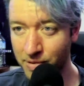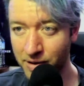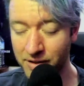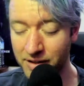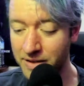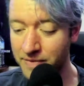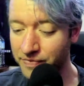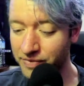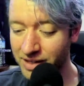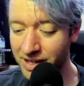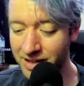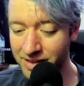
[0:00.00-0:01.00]
But
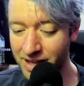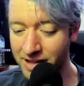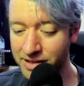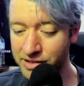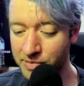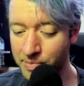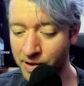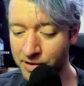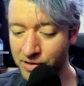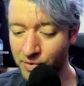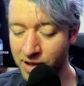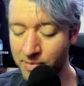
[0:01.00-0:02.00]
in the end, he just
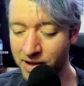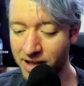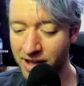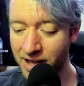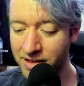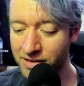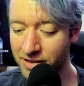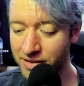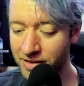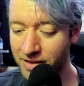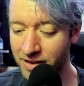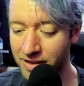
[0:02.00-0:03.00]
passed away in my hands. And